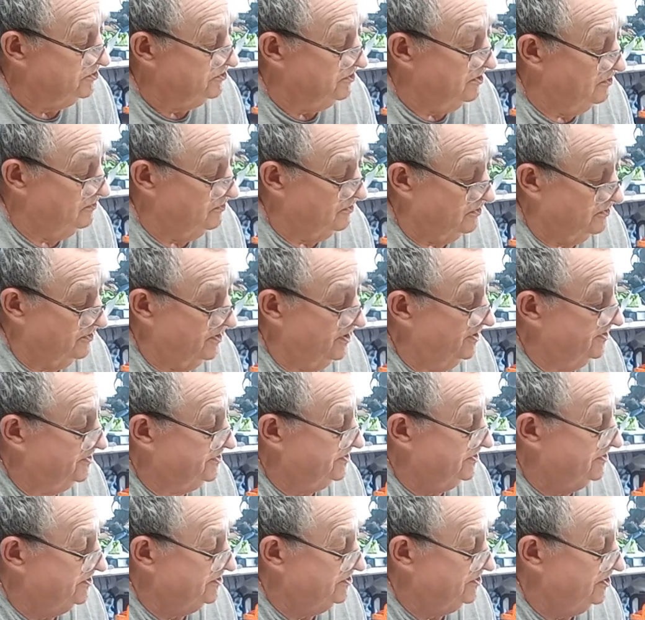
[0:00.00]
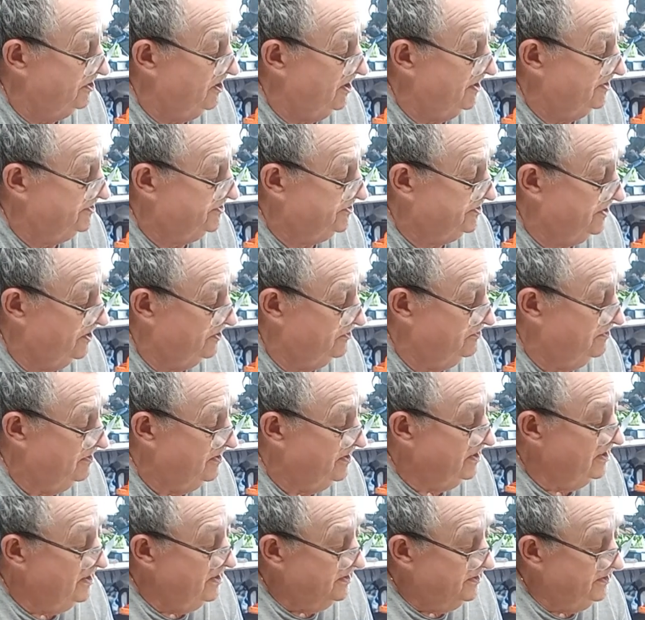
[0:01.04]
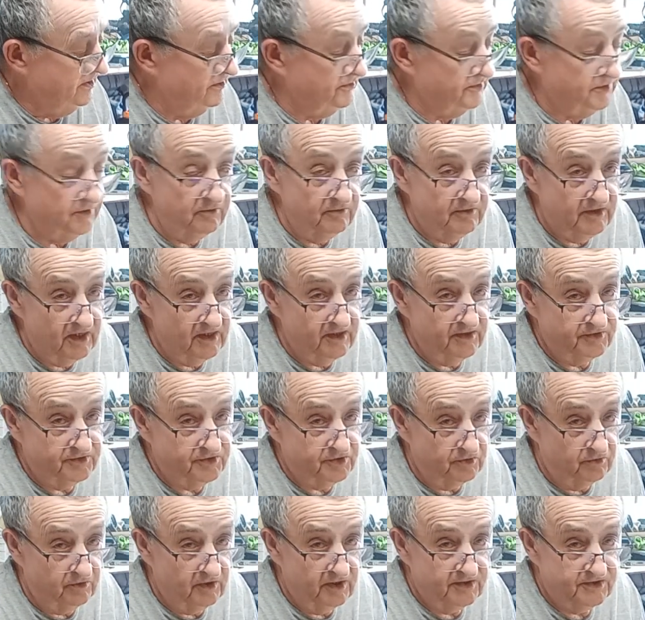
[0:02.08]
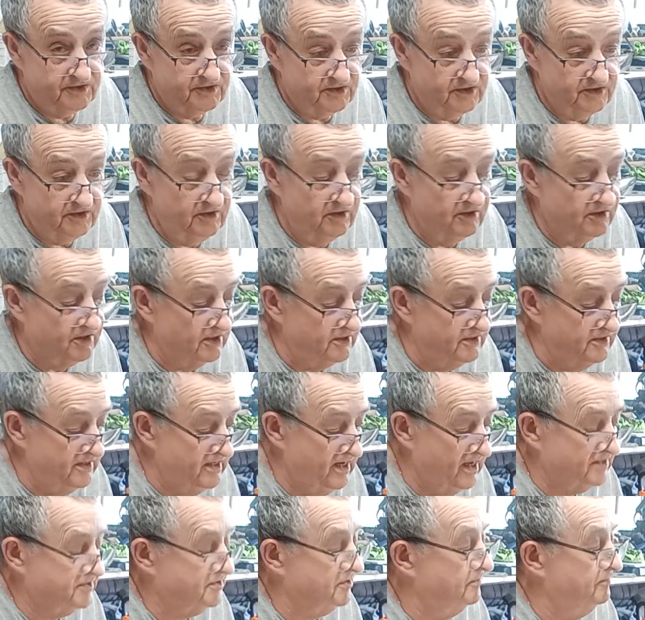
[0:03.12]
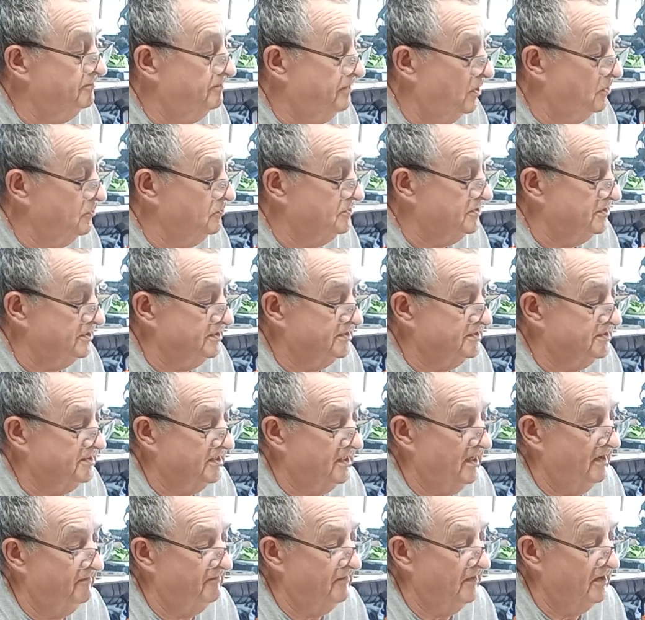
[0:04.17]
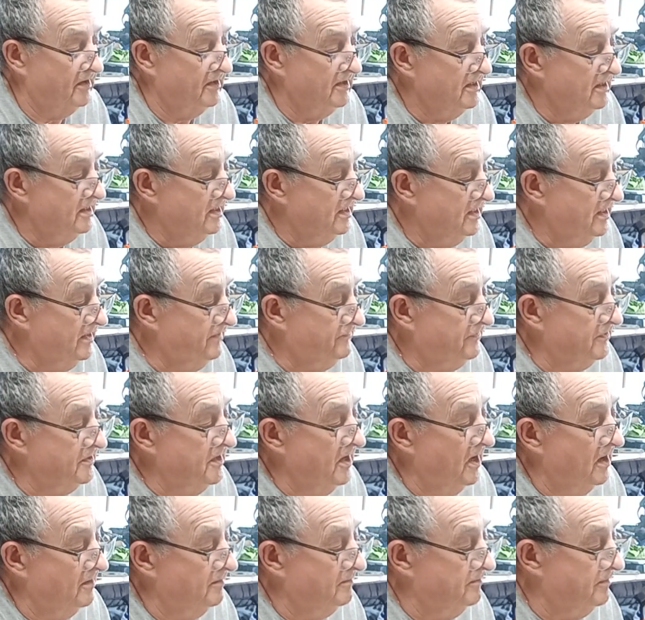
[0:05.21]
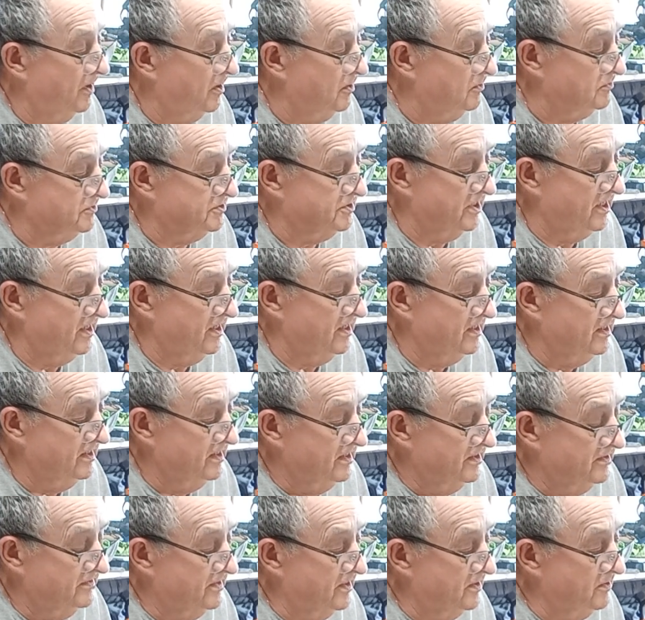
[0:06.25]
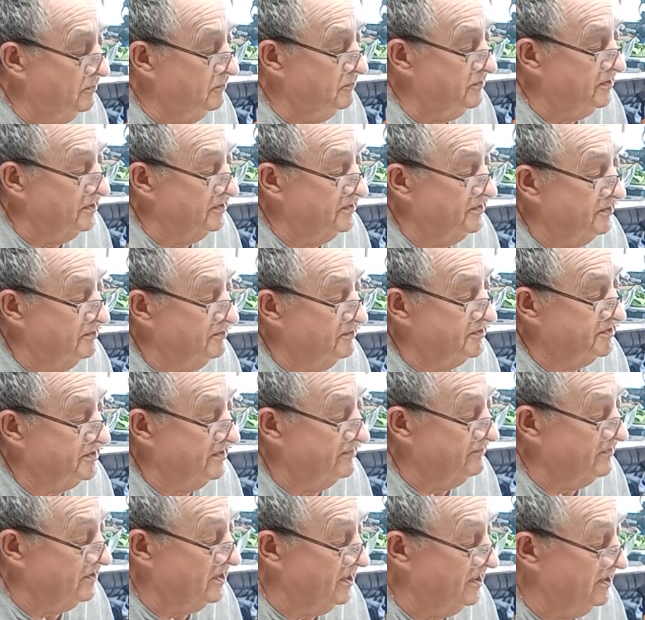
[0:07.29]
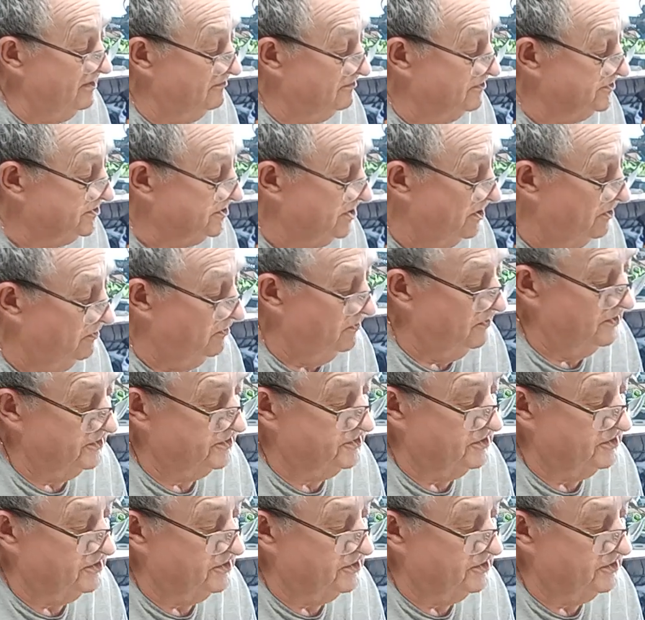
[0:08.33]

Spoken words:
drilled on here to the sides. So you do get a choice. You can nut and bolt it together. If you nut and bolt it, then all you do is have a clearance hole on the